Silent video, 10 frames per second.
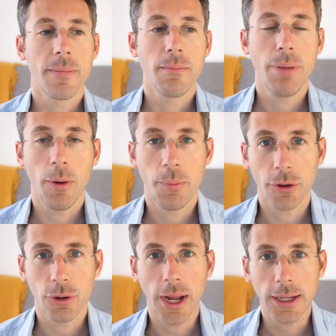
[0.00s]

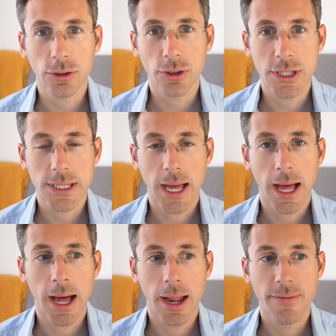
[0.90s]
PowerPoint connectors
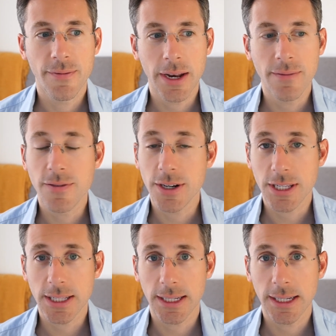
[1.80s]
are a very
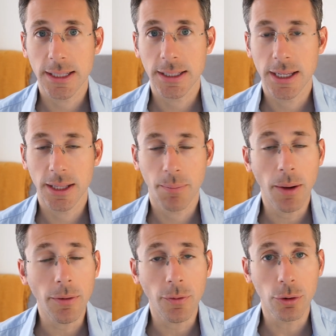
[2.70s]
versatile yet
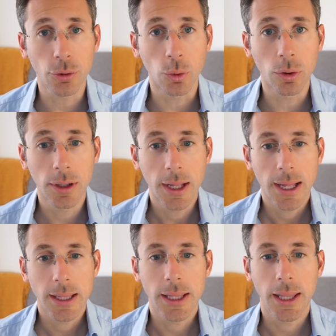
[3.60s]
powerful tool
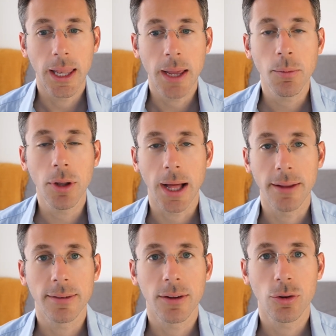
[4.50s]
that enable
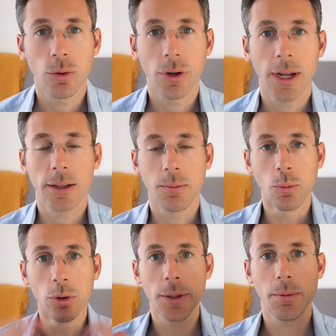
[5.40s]
us to connect
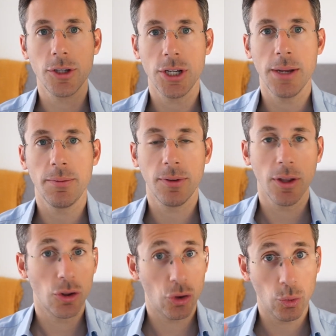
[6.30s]
multiple
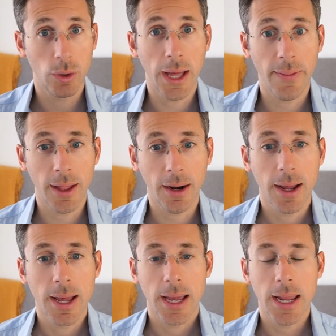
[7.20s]
shapes together
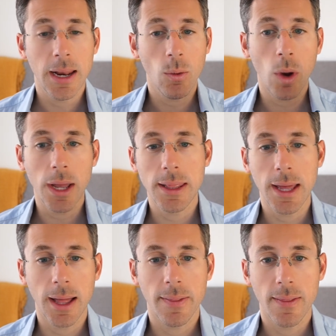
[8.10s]
in a way
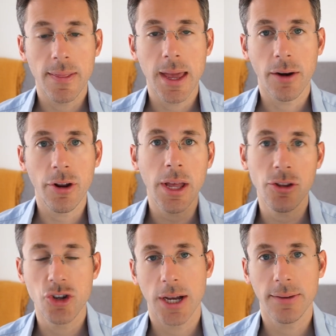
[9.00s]
that they
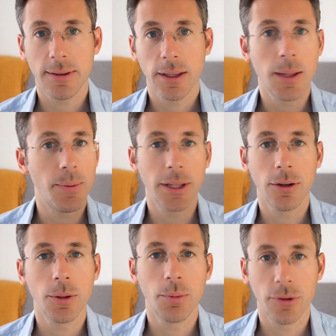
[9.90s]
readjust
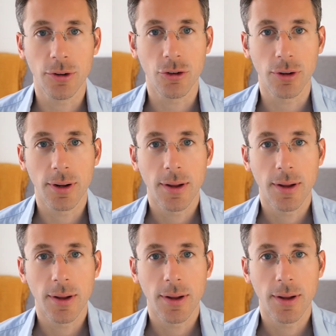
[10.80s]
depending on the position.